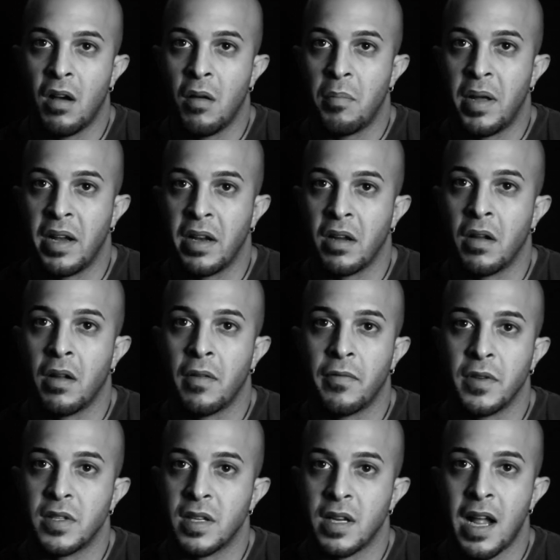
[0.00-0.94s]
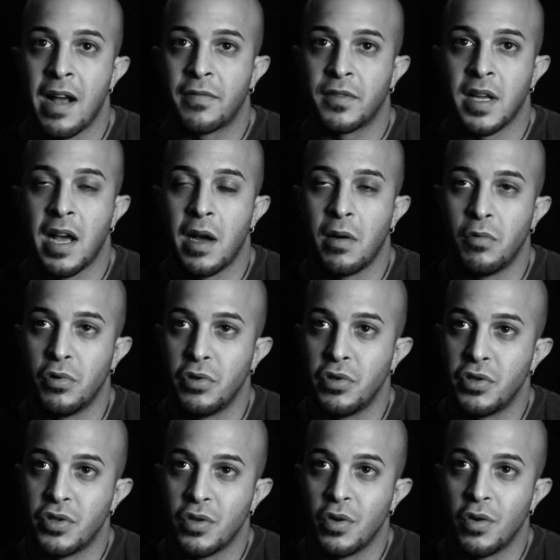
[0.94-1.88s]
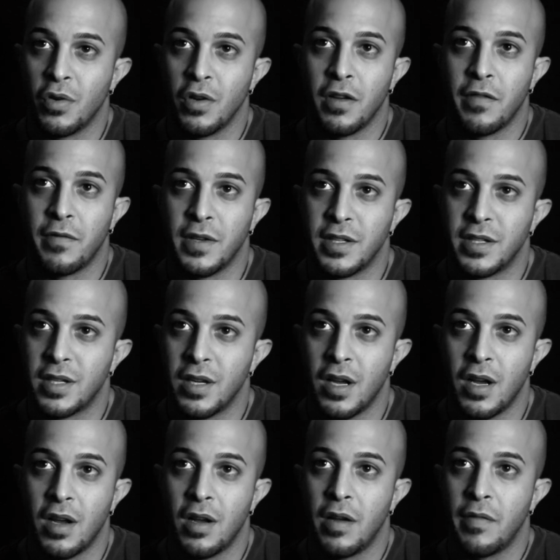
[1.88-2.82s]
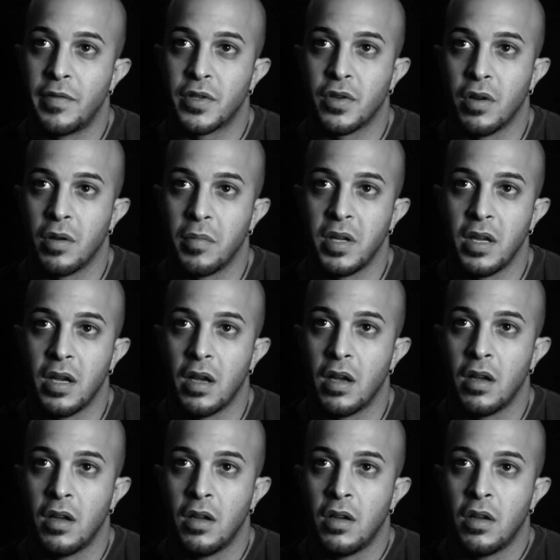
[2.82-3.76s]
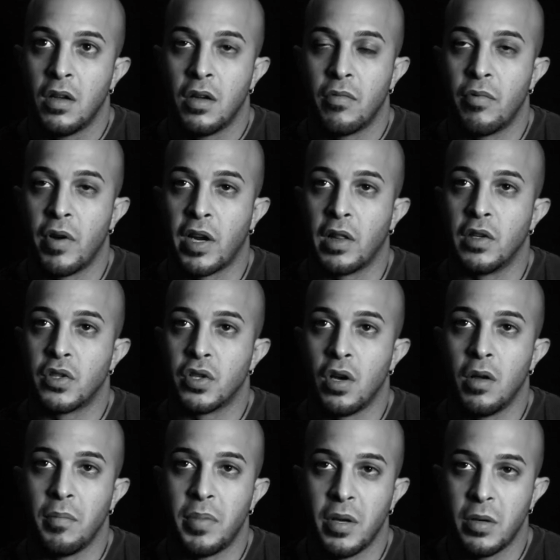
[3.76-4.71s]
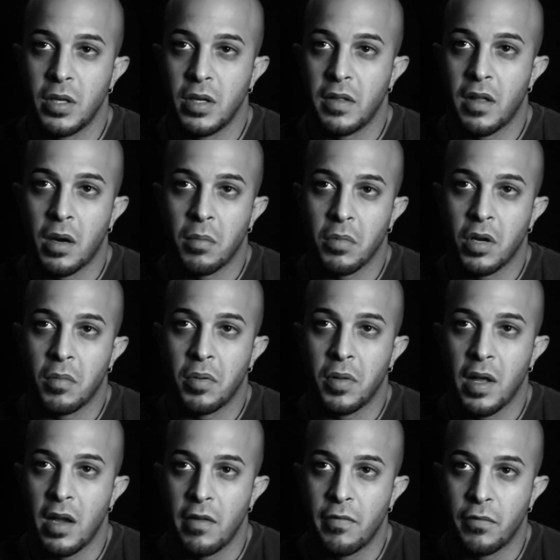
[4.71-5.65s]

Depending on if it's an after hours or if it's going to be a regular time period that I'm going to play